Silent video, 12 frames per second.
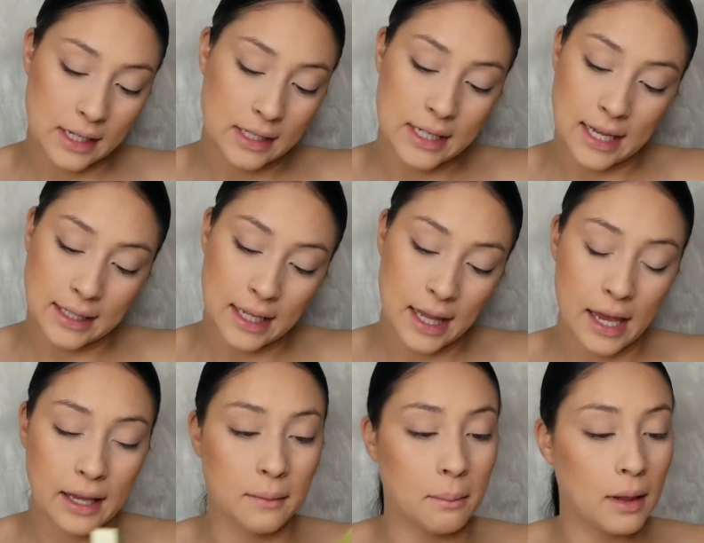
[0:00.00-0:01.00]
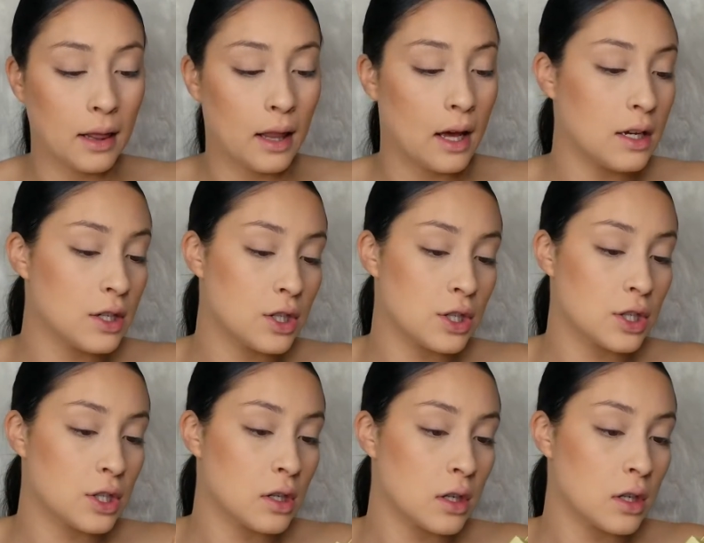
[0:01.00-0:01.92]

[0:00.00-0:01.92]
Dandelion Blush.